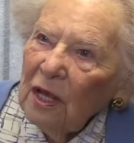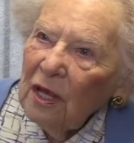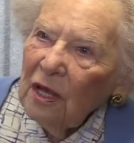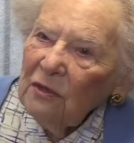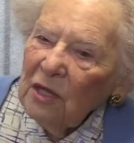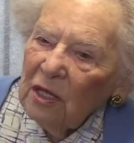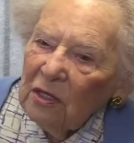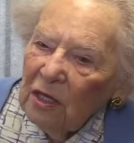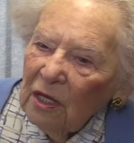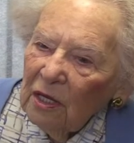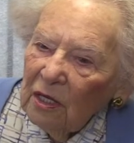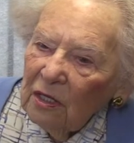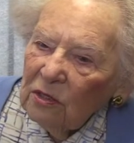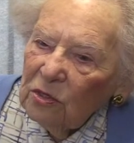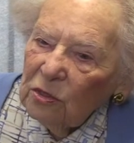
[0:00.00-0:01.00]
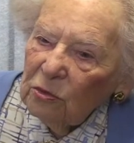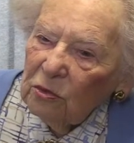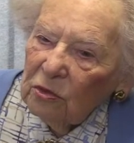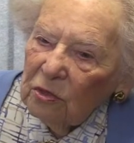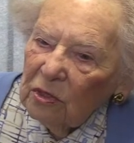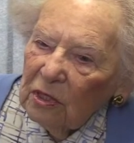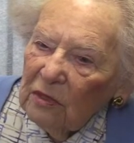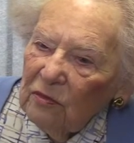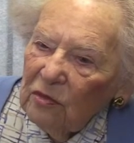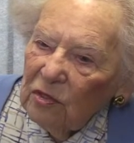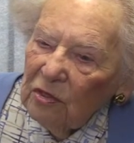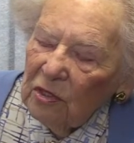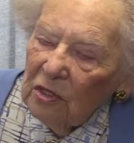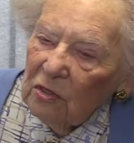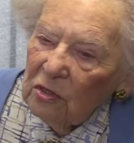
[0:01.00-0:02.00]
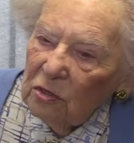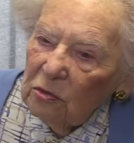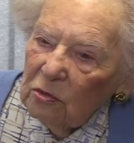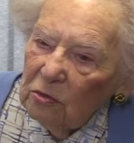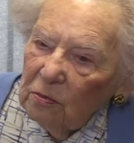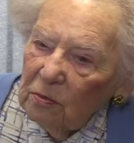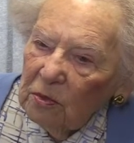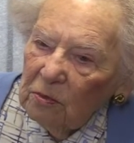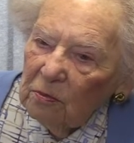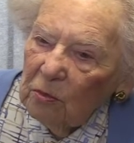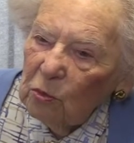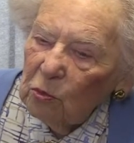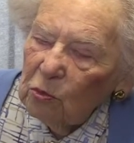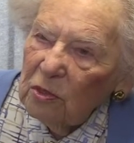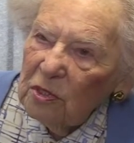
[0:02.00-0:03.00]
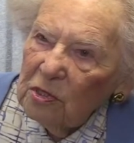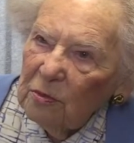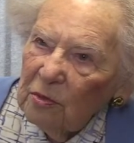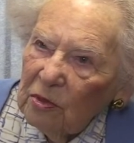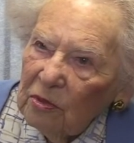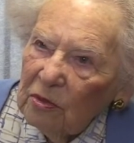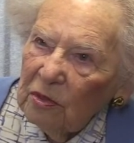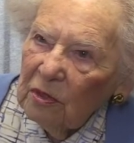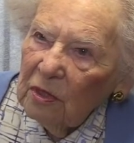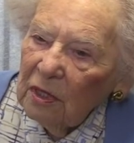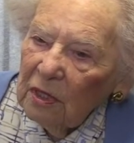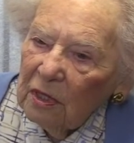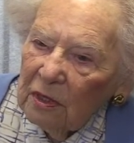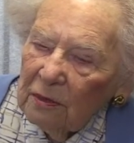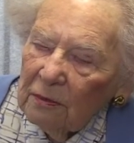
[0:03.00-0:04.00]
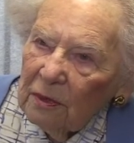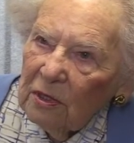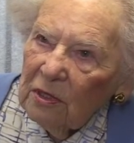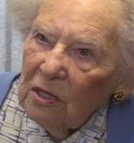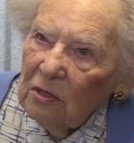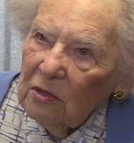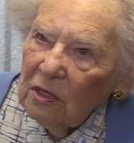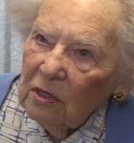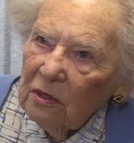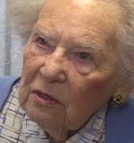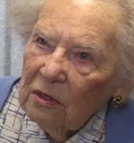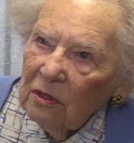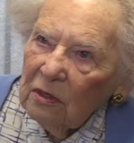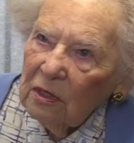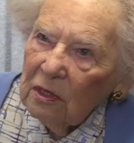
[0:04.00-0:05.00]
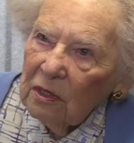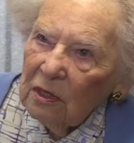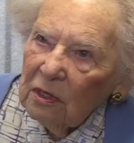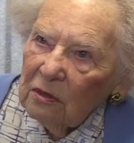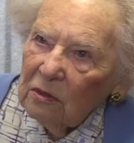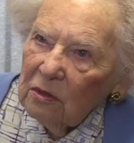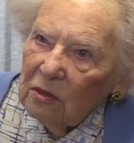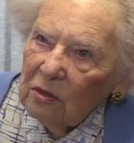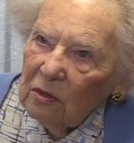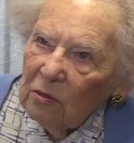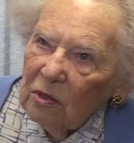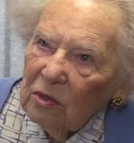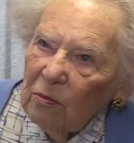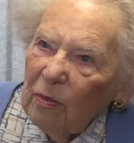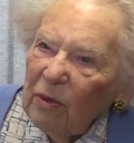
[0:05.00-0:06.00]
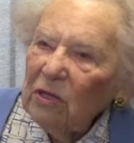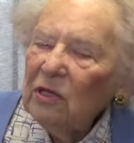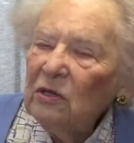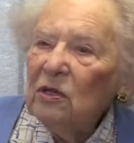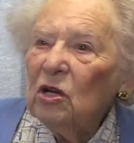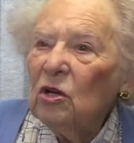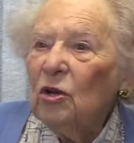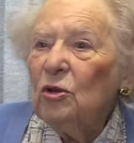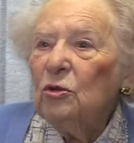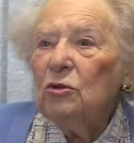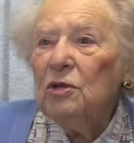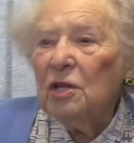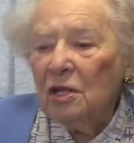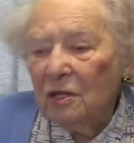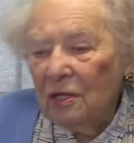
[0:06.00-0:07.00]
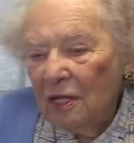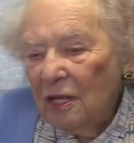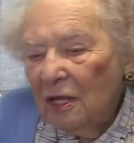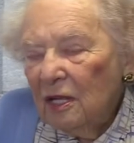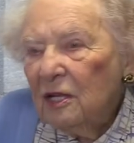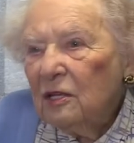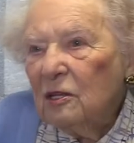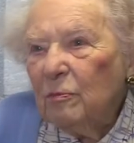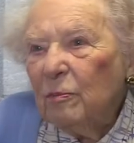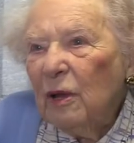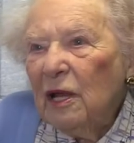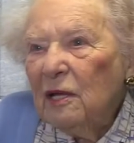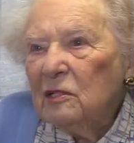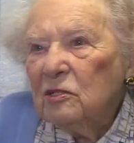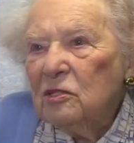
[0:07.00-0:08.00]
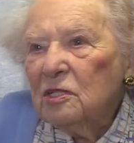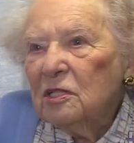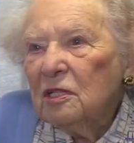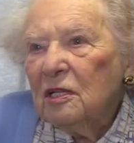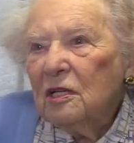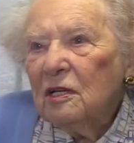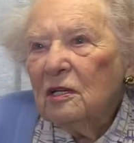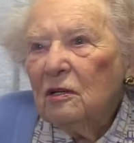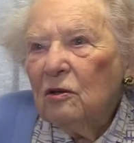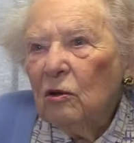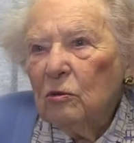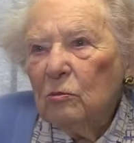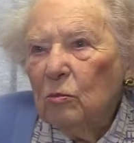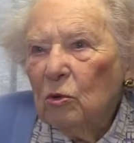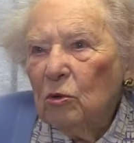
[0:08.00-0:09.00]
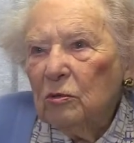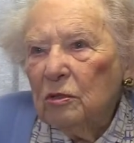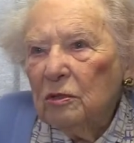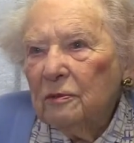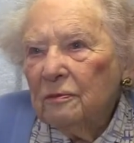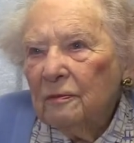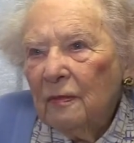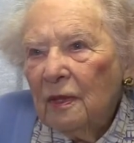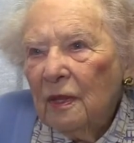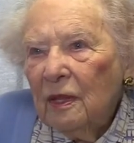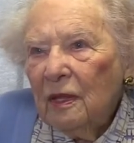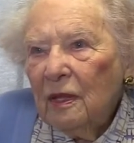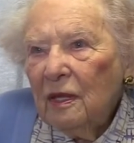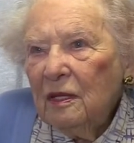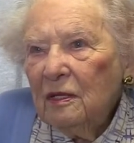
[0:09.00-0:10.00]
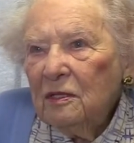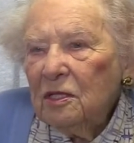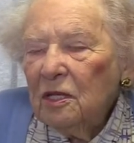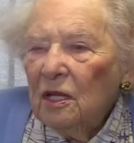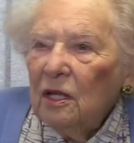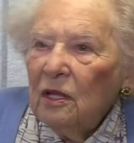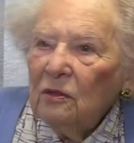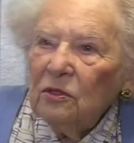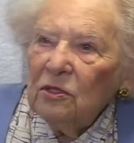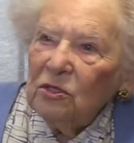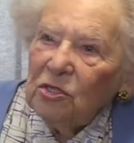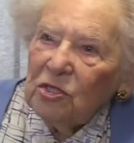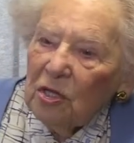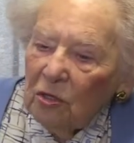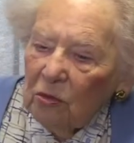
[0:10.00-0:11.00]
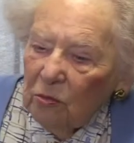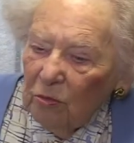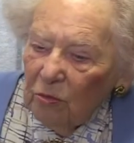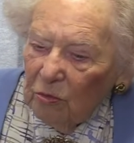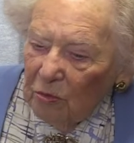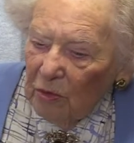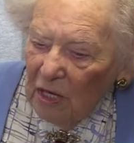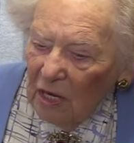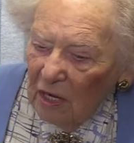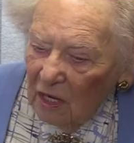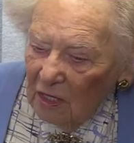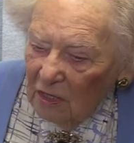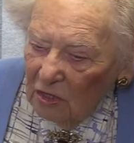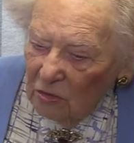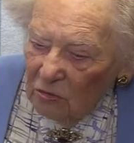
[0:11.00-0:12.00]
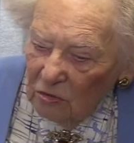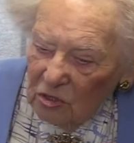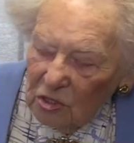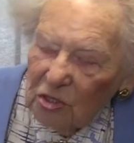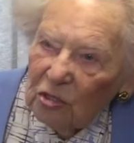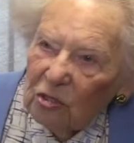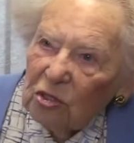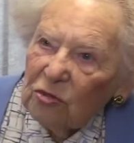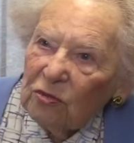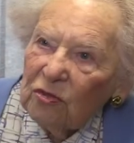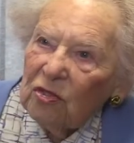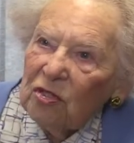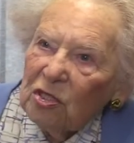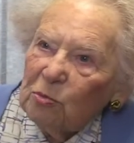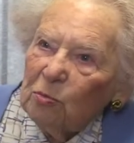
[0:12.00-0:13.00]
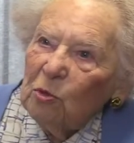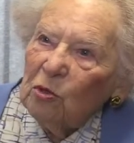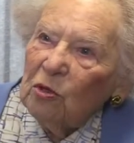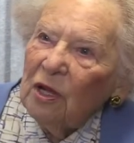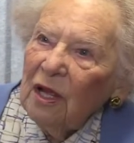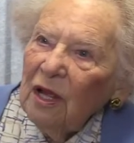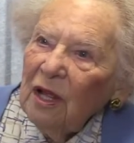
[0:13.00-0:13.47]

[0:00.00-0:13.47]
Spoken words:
And they took everything to Port Elizabeth, you know, the including the pilot's logbook. And so when I did research for this book,